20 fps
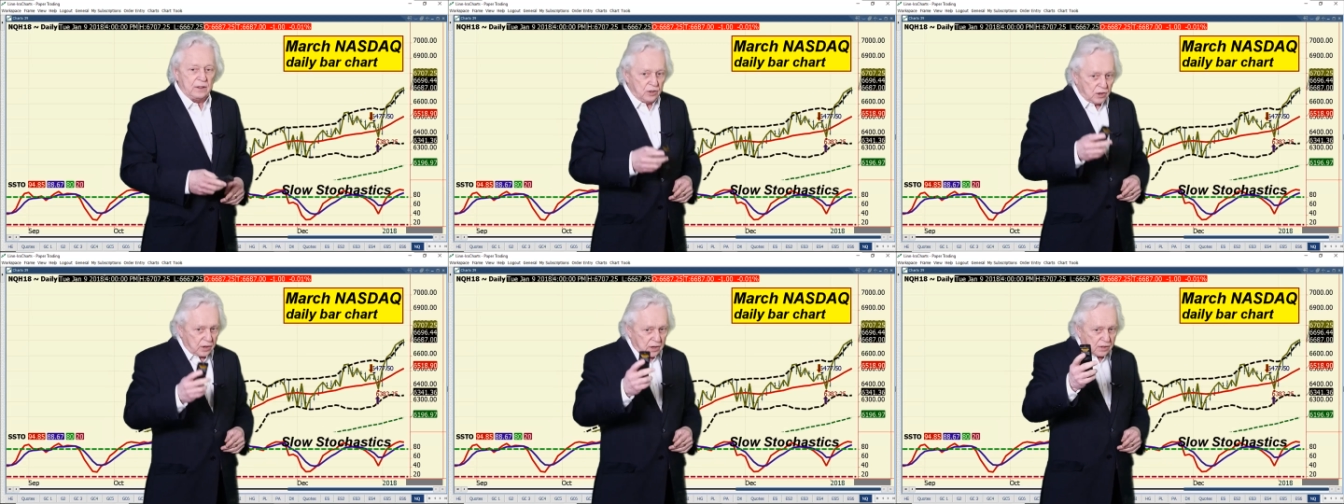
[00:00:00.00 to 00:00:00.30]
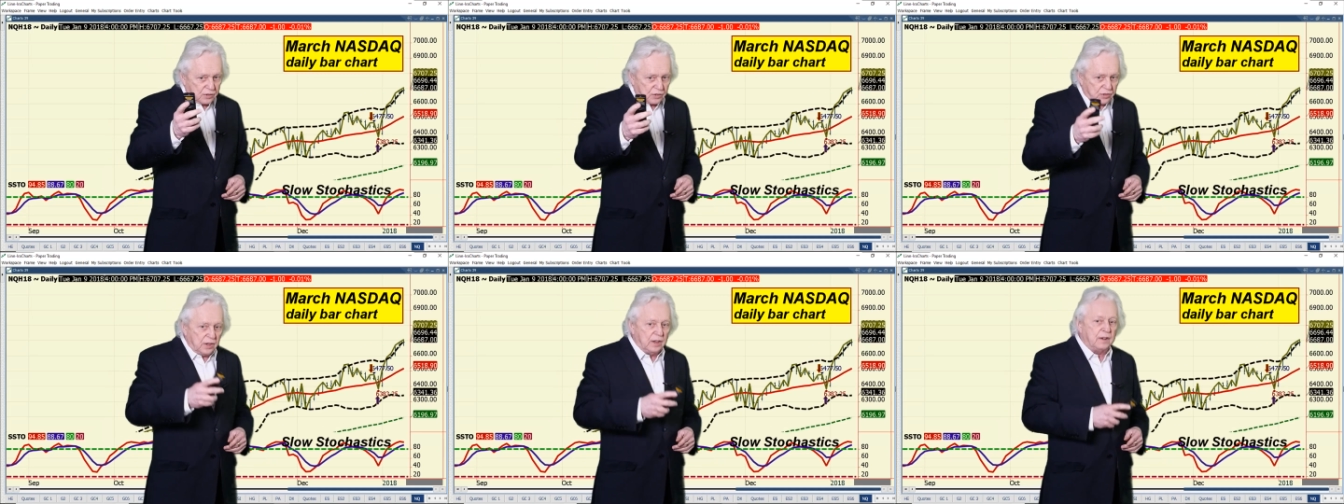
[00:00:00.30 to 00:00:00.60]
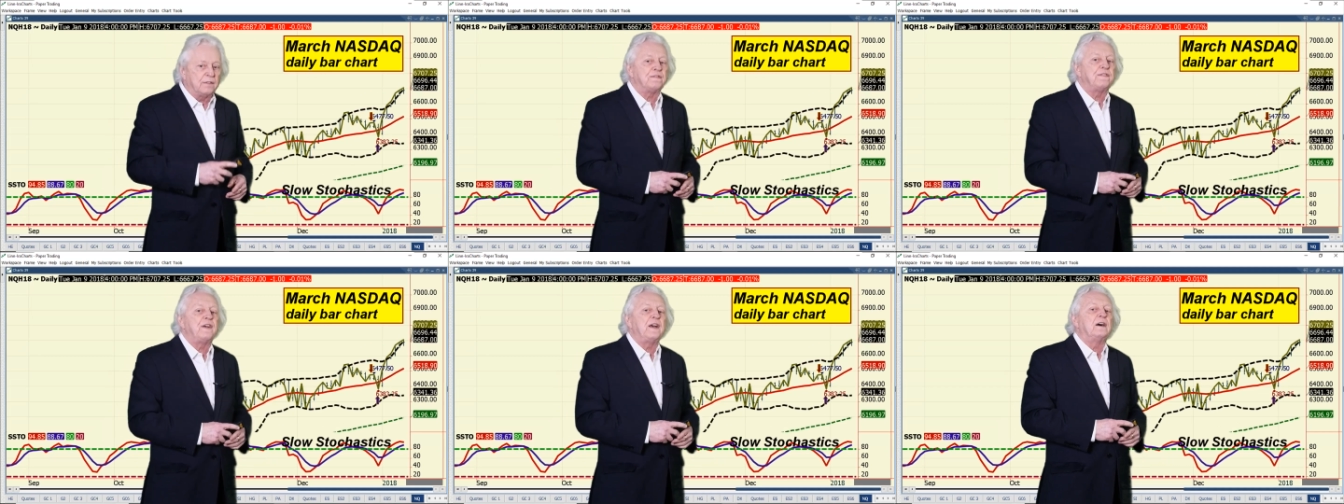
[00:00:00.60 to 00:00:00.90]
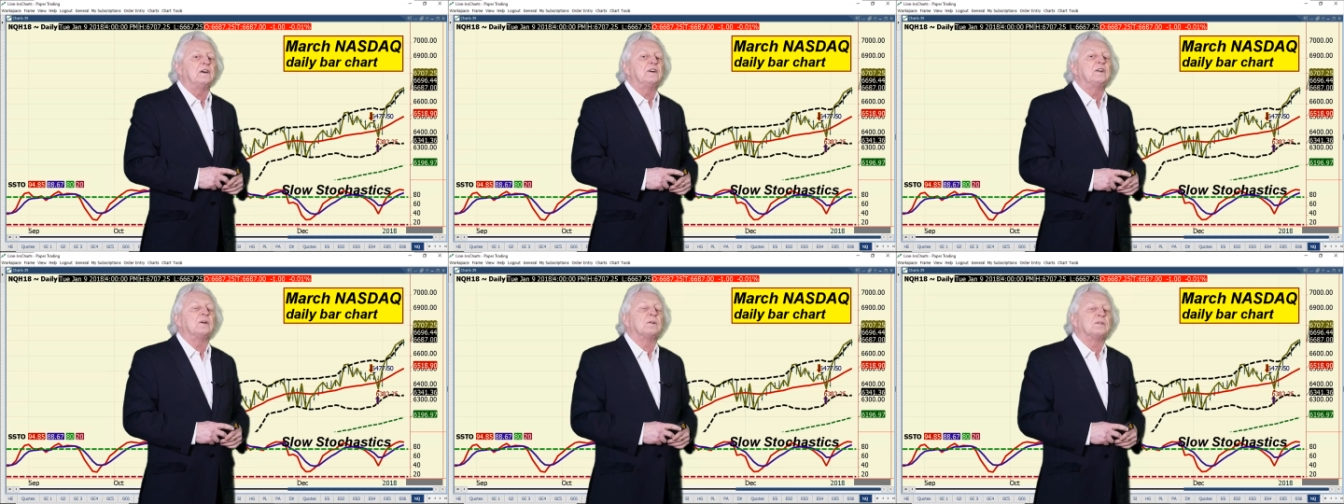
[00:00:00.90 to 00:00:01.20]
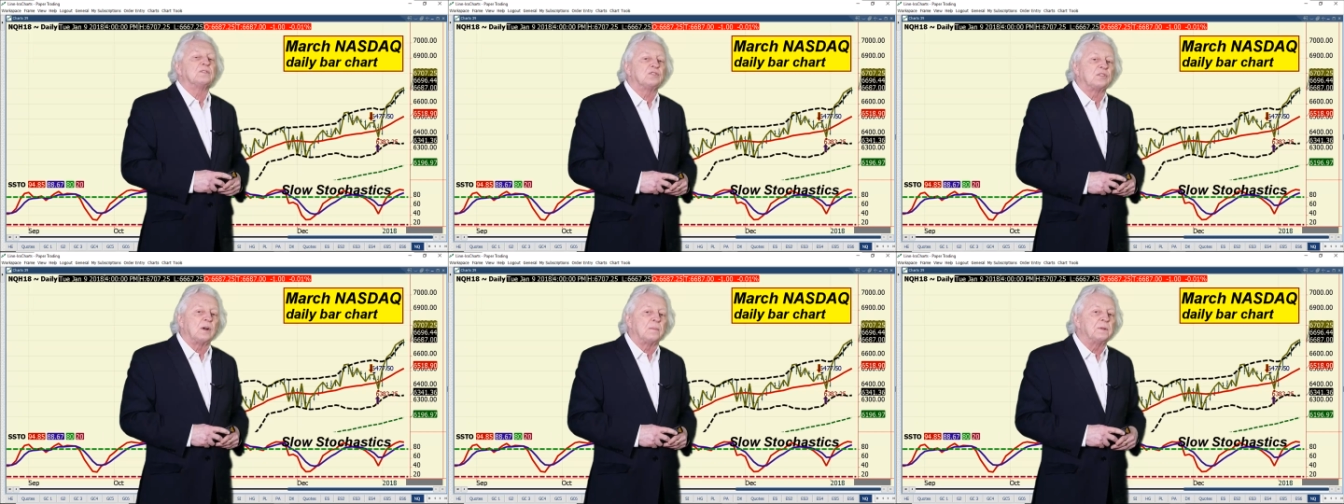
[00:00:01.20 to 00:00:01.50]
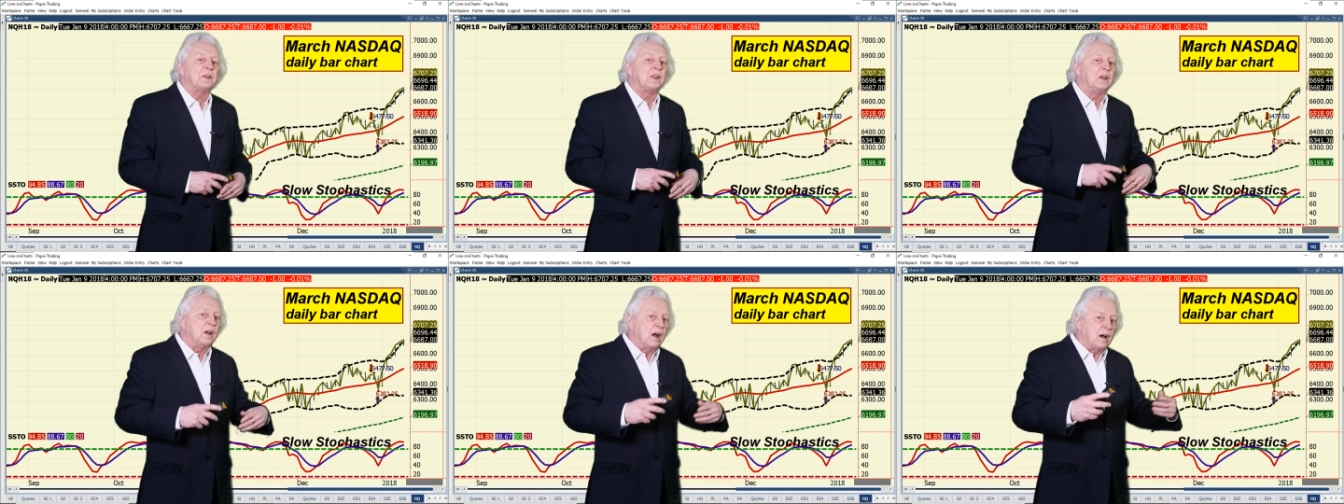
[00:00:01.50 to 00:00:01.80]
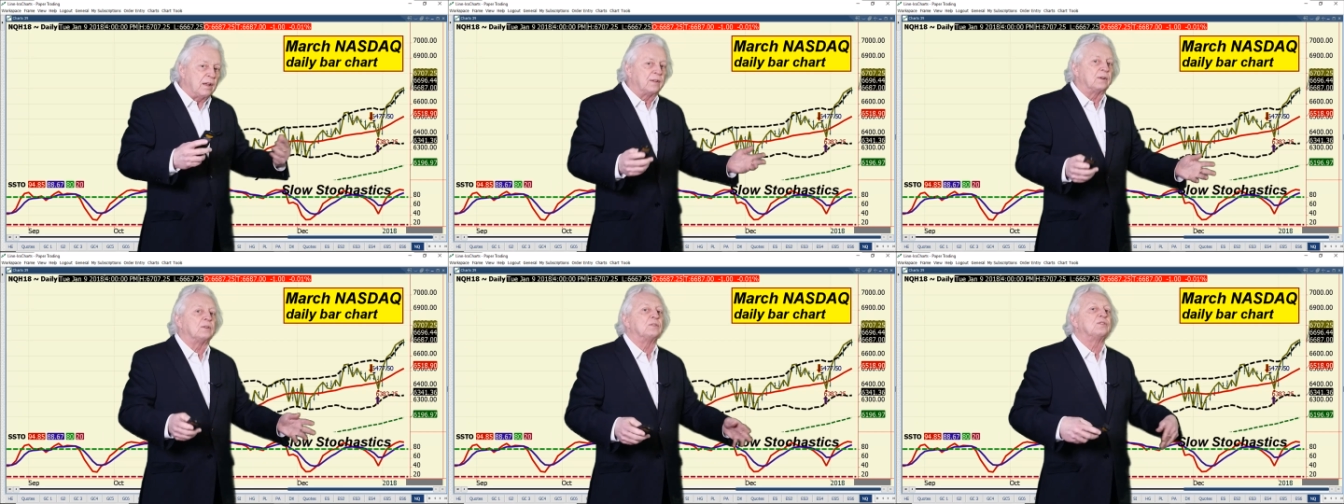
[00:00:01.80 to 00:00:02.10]
You're going to see a failure in some of the
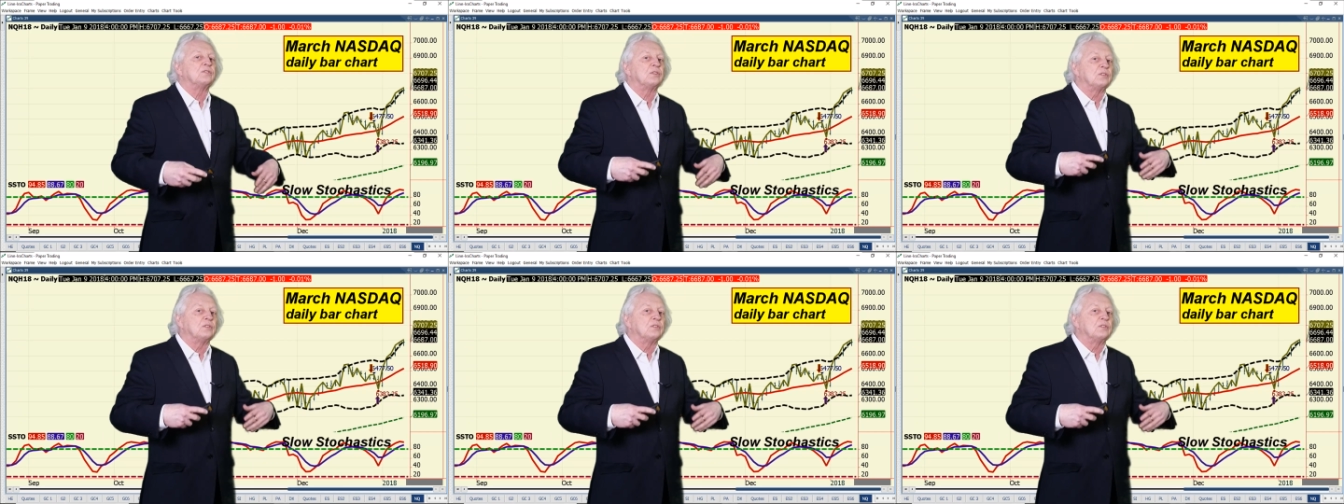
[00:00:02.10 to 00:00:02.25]
others